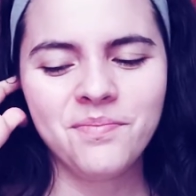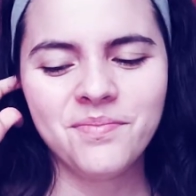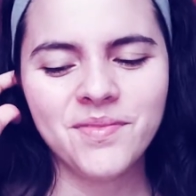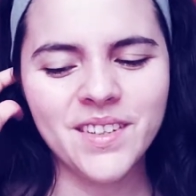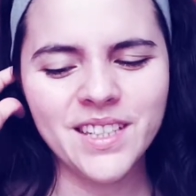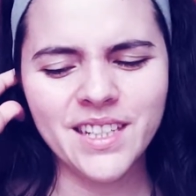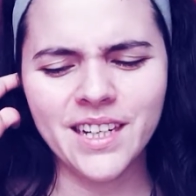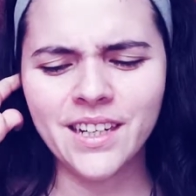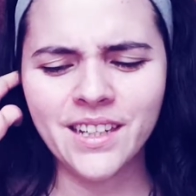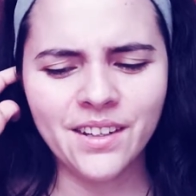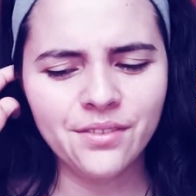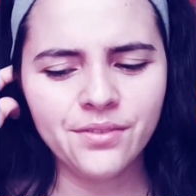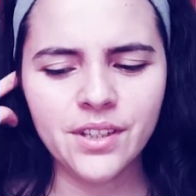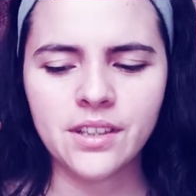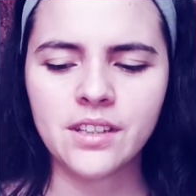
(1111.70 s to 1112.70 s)
It's kind of that
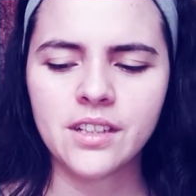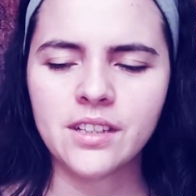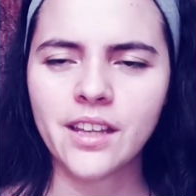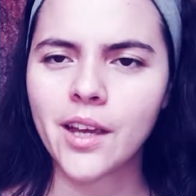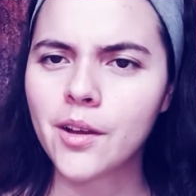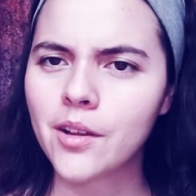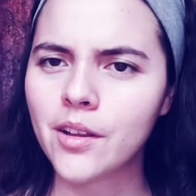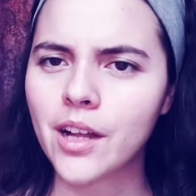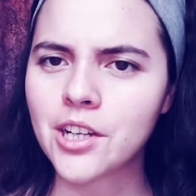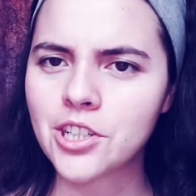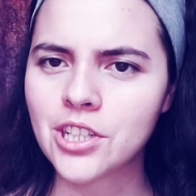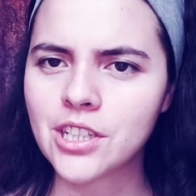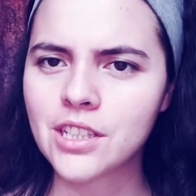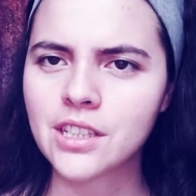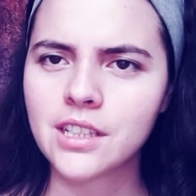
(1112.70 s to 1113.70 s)
feeling, like
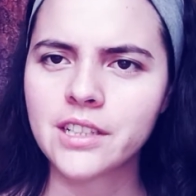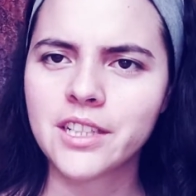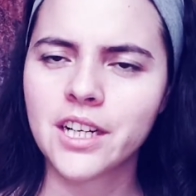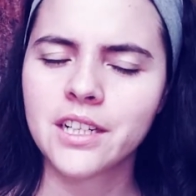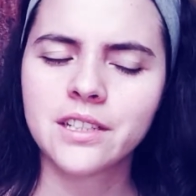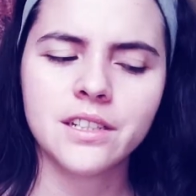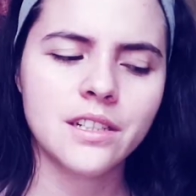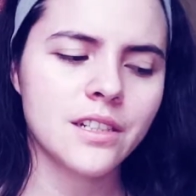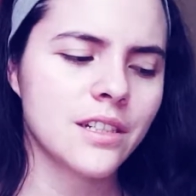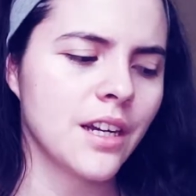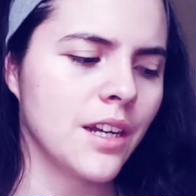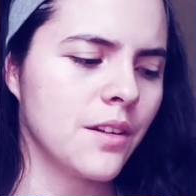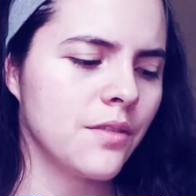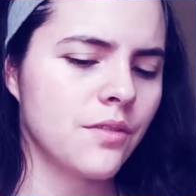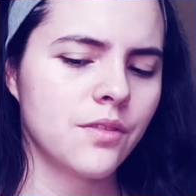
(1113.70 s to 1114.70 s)
clutching to the chest kind
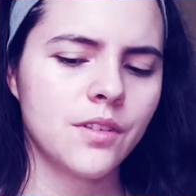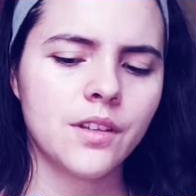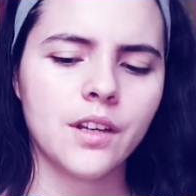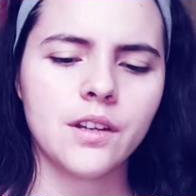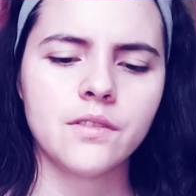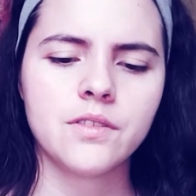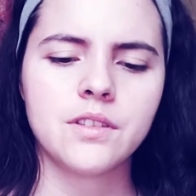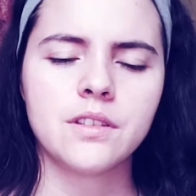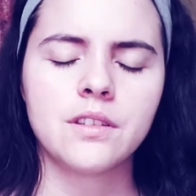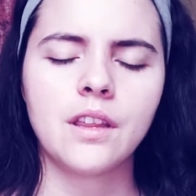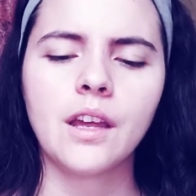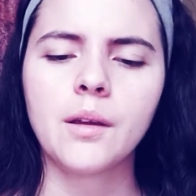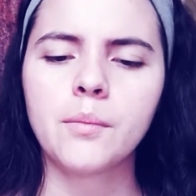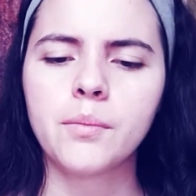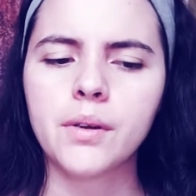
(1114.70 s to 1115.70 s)
of
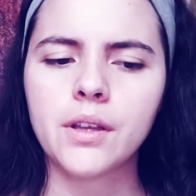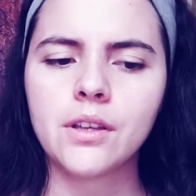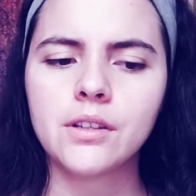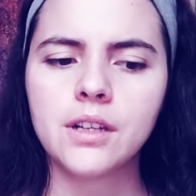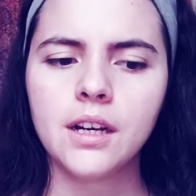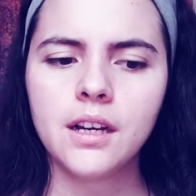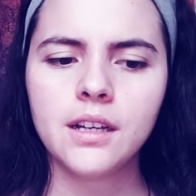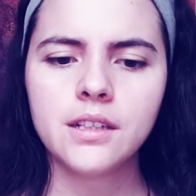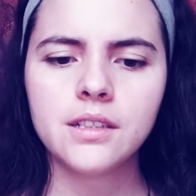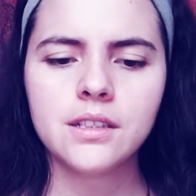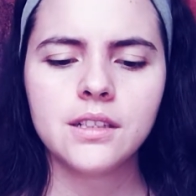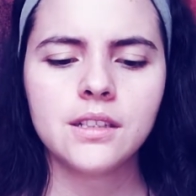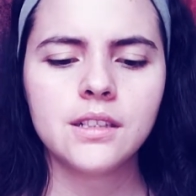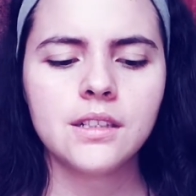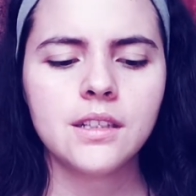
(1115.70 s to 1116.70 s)
thing. But you
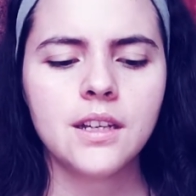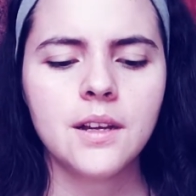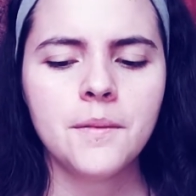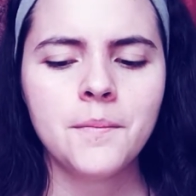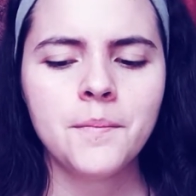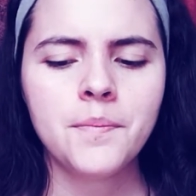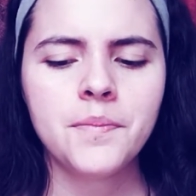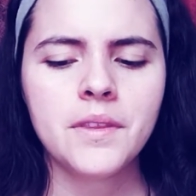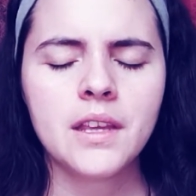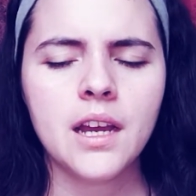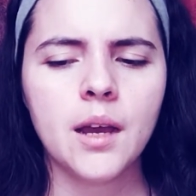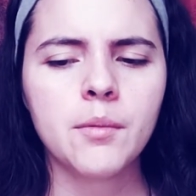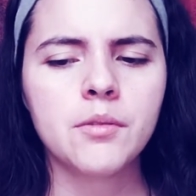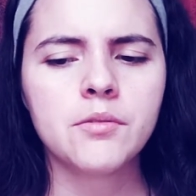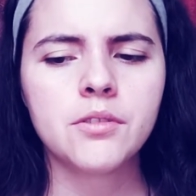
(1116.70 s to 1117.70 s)
gotta, I
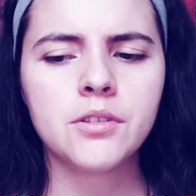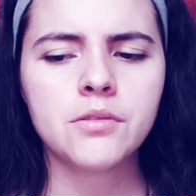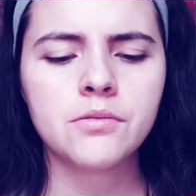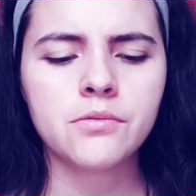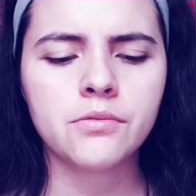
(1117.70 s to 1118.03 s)
mean, do you